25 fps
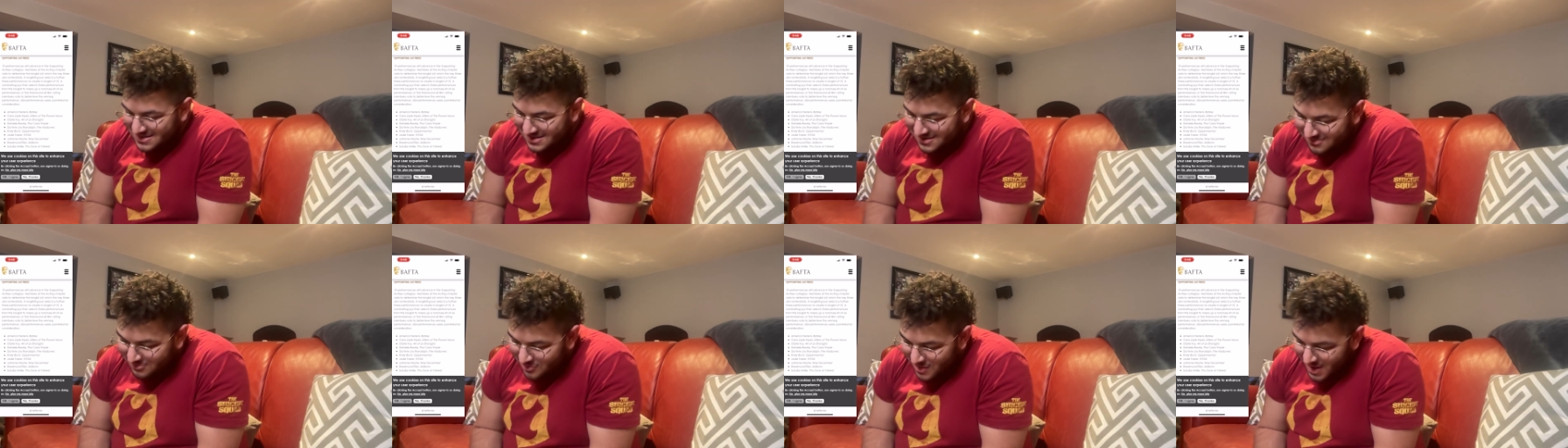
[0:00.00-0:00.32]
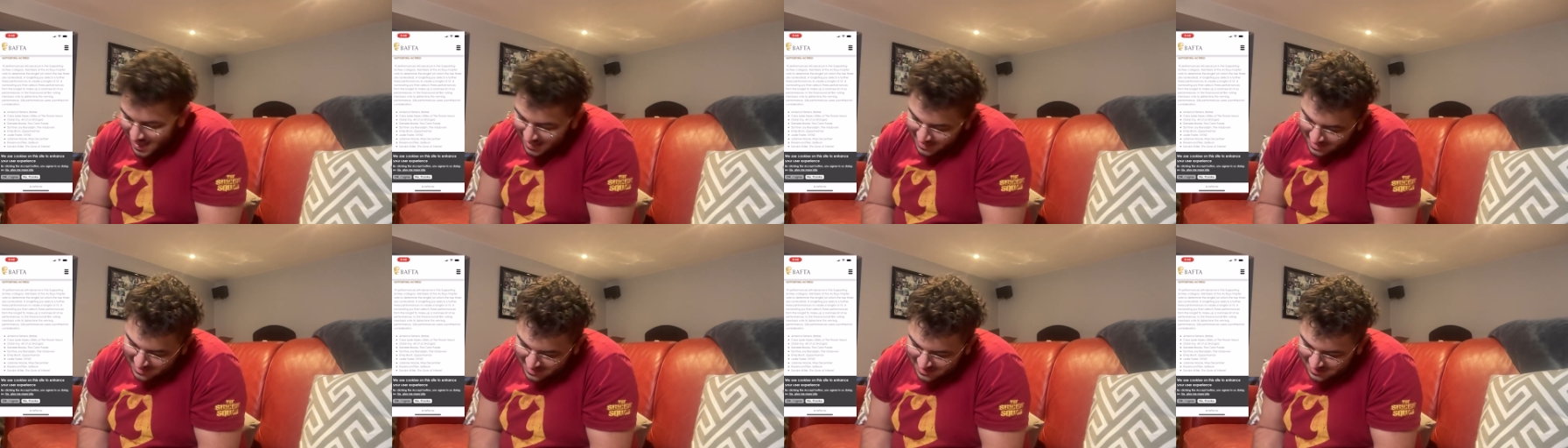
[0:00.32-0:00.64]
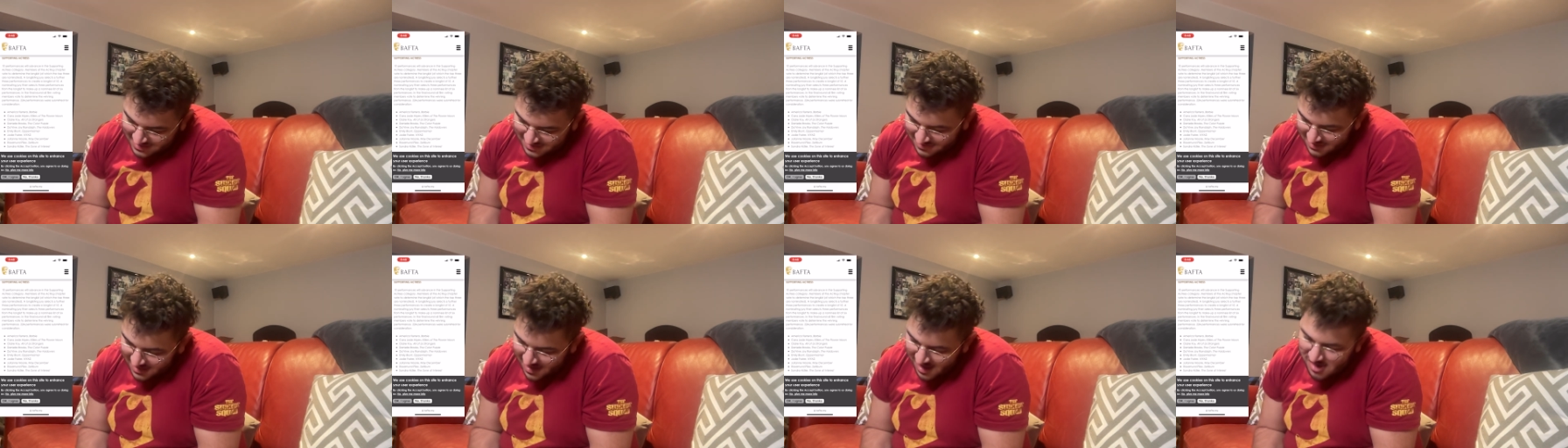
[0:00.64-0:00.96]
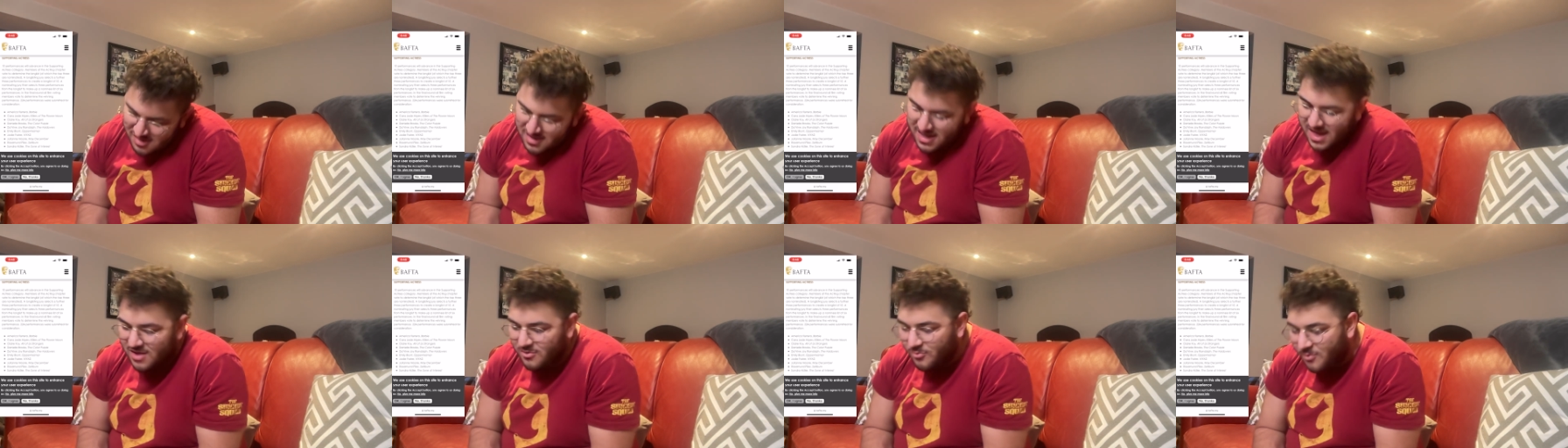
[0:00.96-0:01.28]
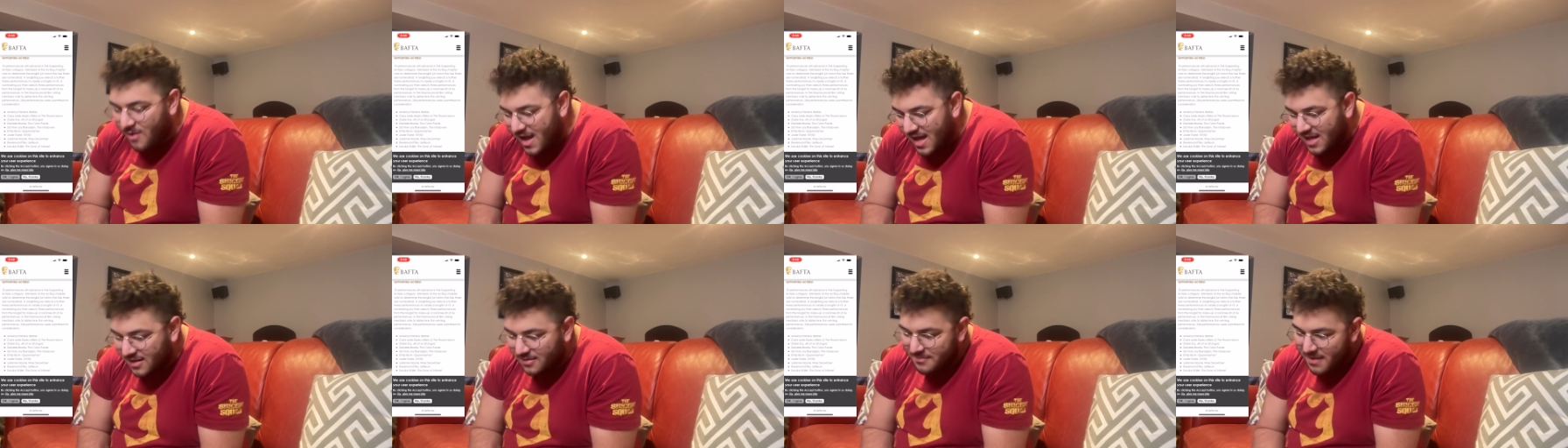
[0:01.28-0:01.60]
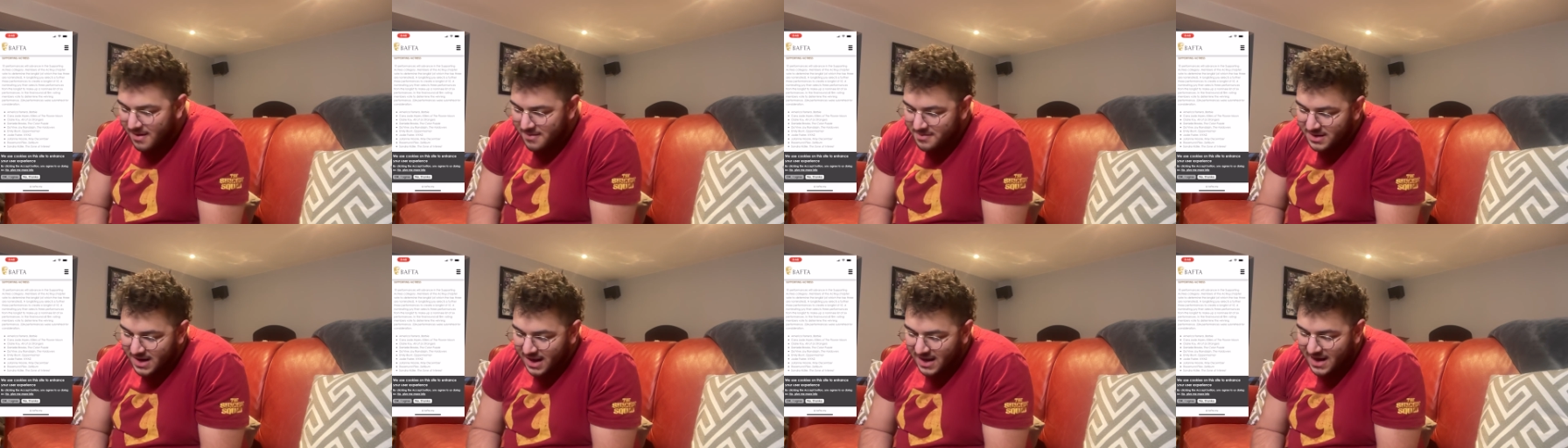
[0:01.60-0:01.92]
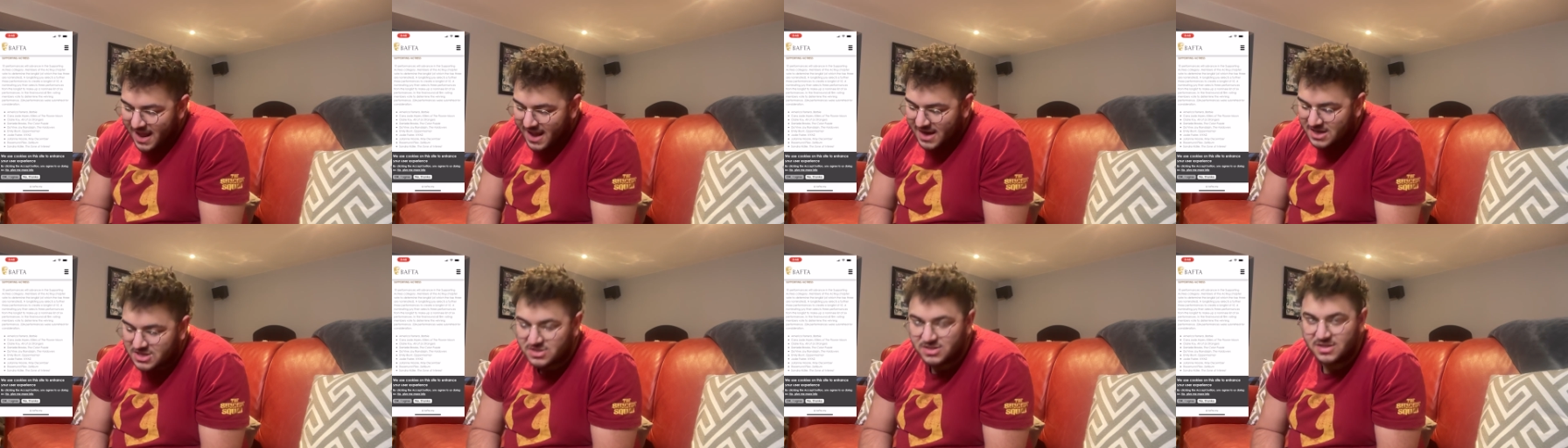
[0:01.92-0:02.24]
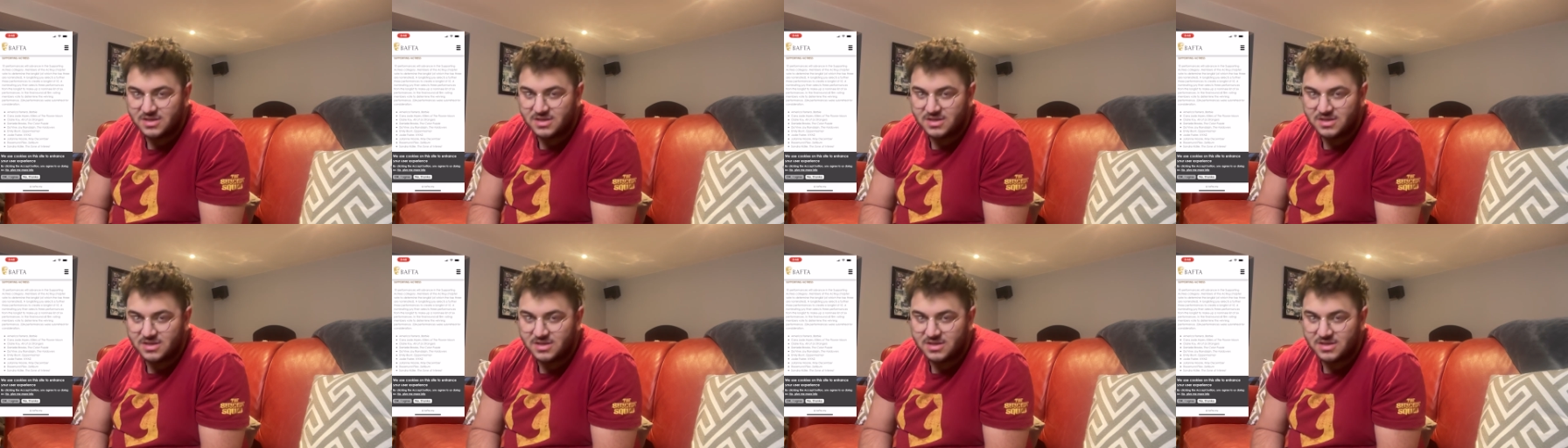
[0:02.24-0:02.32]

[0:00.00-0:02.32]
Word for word: well, okay, well, maybe not actually.